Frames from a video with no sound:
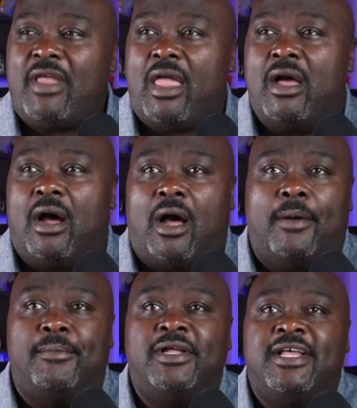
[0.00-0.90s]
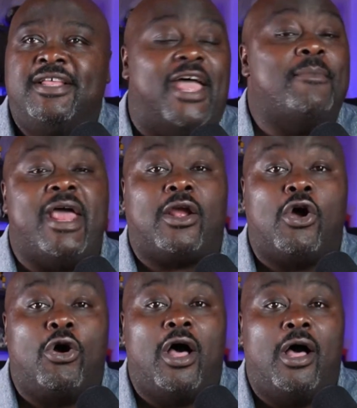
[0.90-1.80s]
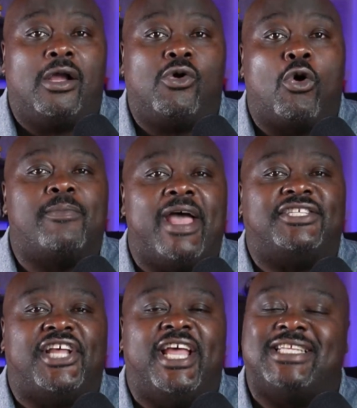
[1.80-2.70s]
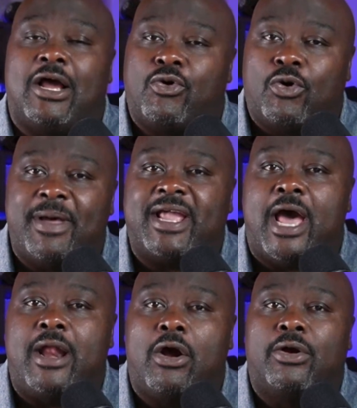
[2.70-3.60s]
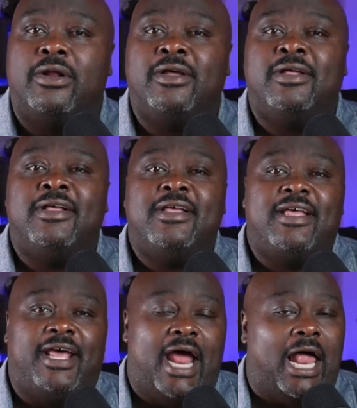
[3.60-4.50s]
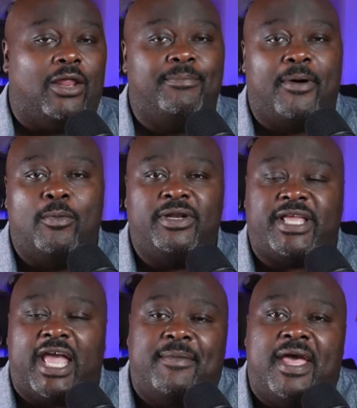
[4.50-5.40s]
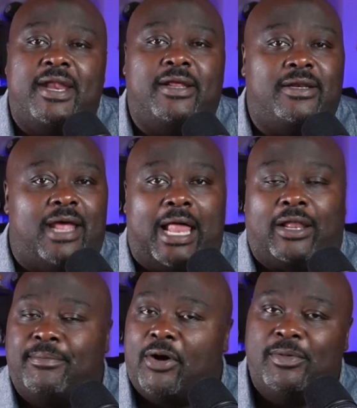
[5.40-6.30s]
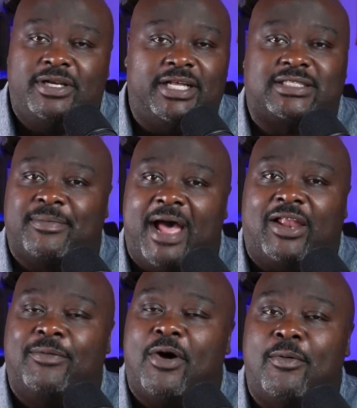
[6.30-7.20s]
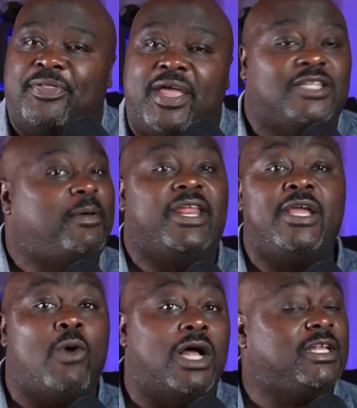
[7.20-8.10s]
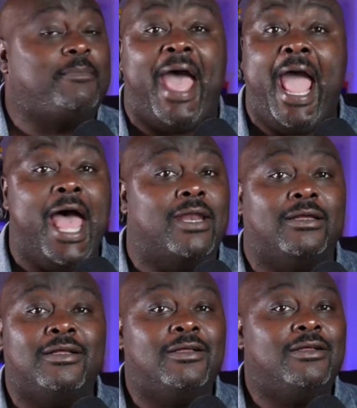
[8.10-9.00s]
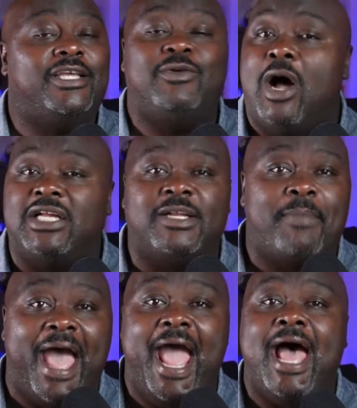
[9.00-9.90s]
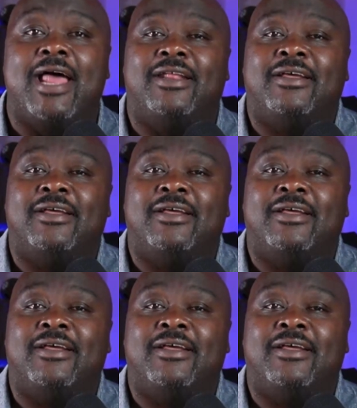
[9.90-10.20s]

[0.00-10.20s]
They made a quarterback change. Now, quarterback got hurt, and Alan Bowman came in, and Alan Bowman did some Alan Bowman things, but he wasn't bad. He wasn't bad.